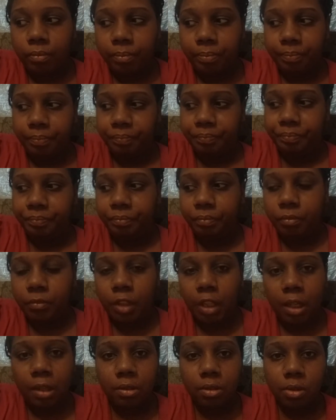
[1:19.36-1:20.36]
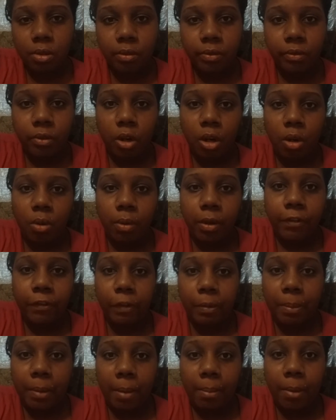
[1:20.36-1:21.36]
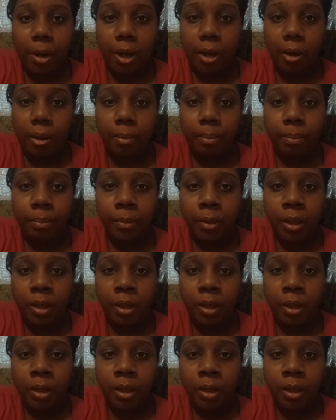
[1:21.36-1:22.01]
not too far away from my mom.